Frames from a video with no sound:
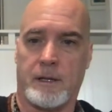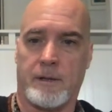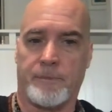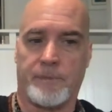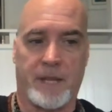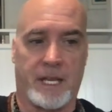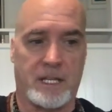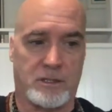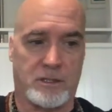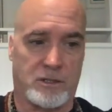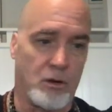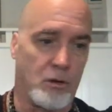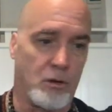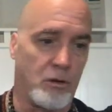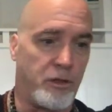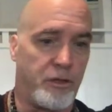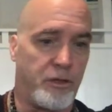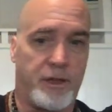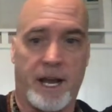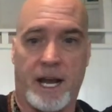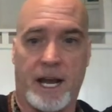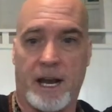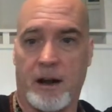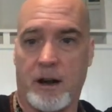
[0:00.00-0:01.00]
as though
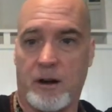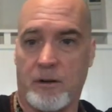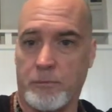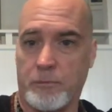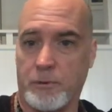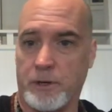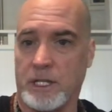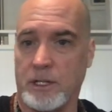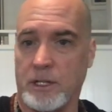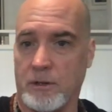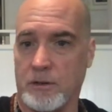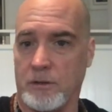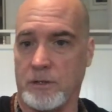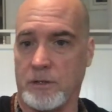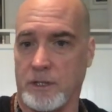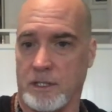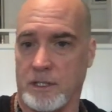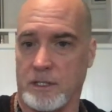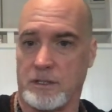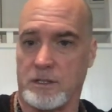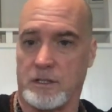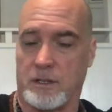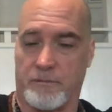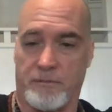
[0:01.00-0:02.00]
their
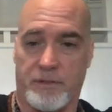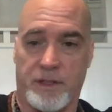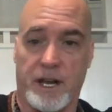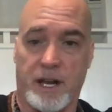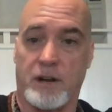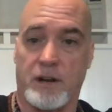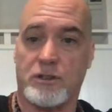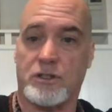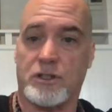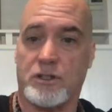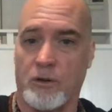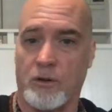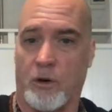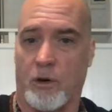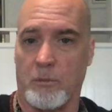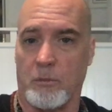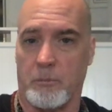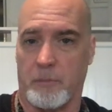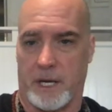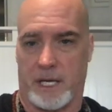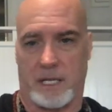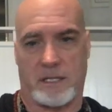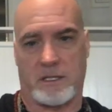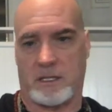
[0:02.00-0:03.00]
reunions of their
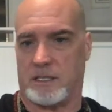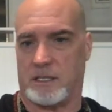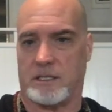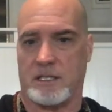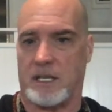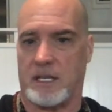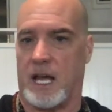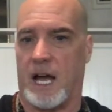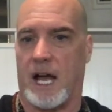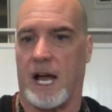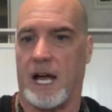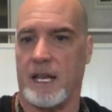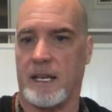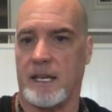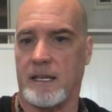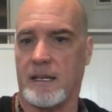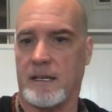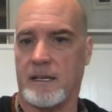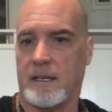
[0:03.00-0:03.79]
soulmates is not,